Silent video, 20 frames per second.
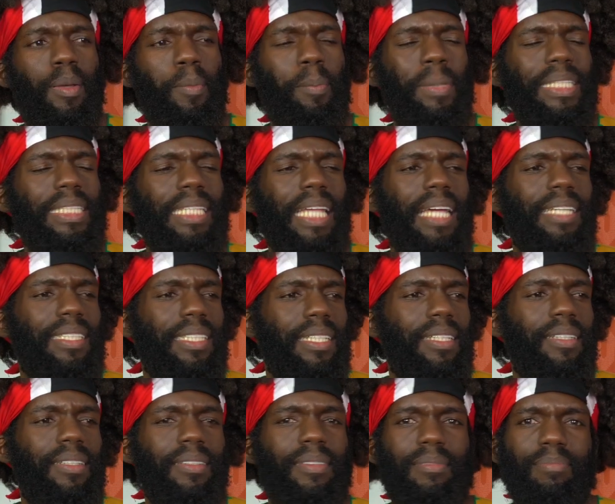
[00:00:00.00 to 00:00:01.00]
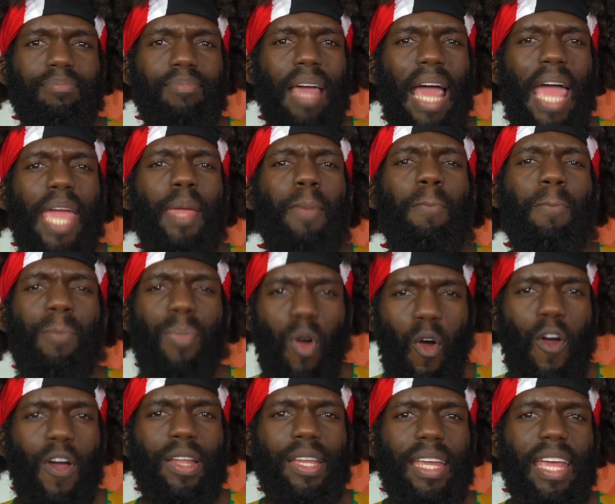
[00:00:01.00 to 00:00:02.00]
Mr. S.E.A, I
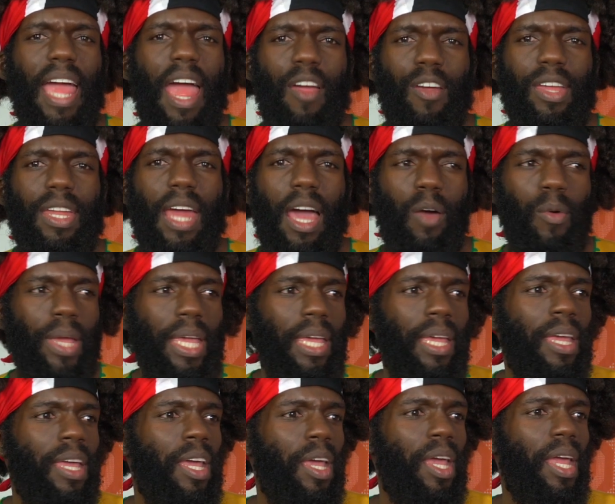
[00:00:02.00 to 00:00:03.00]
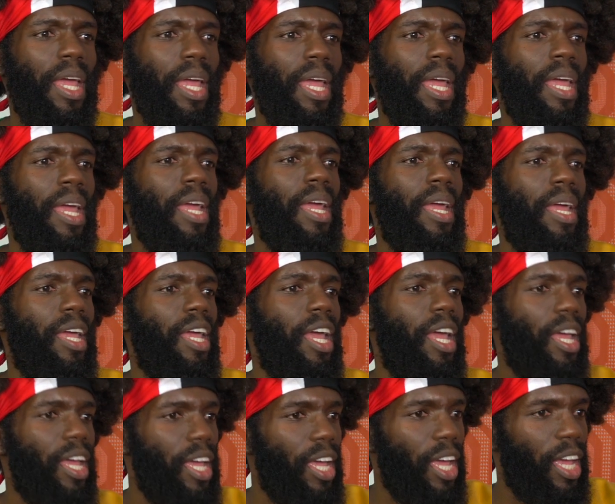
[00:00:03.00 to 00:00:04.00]
born carried away.
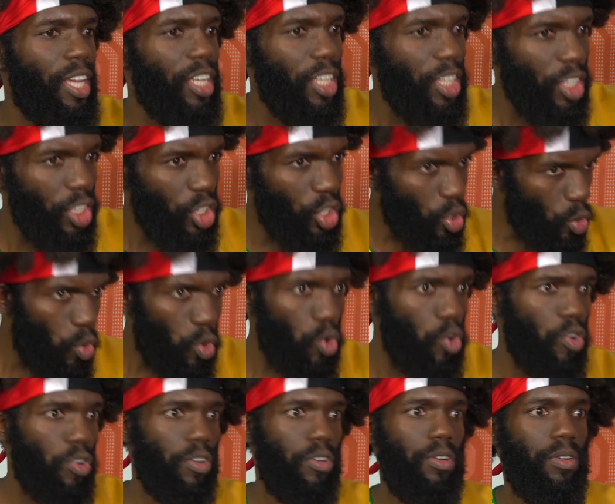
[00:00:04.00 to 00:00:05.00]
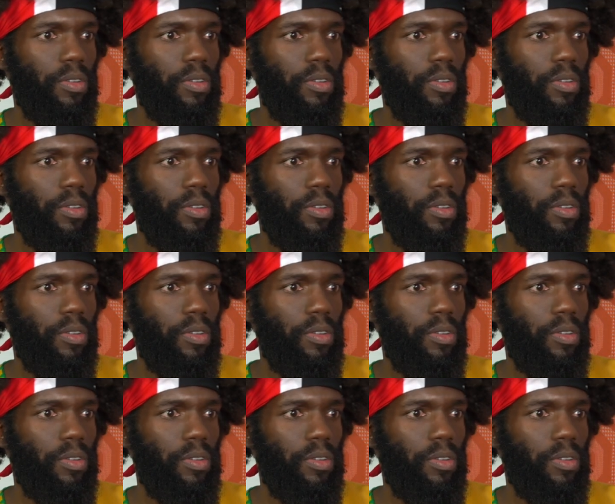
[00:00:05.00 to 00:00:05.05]
You